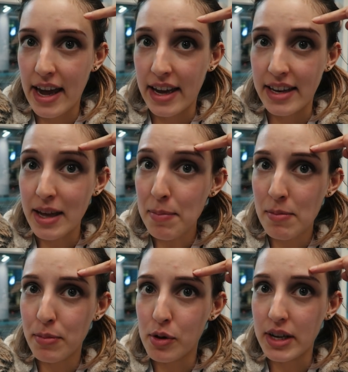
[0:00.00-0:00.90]
And that
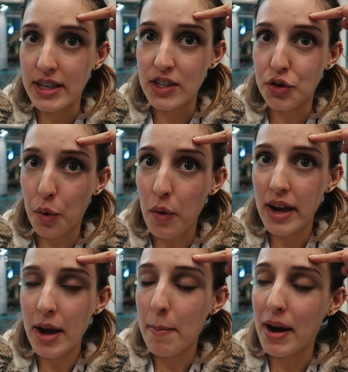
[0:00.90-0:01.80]
pimple is
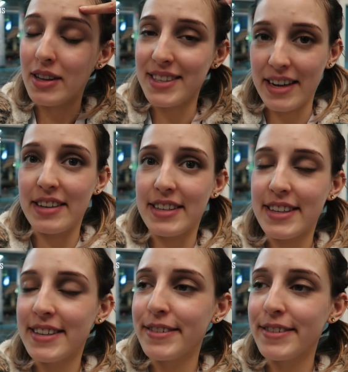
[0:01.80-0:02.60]
growing by the second.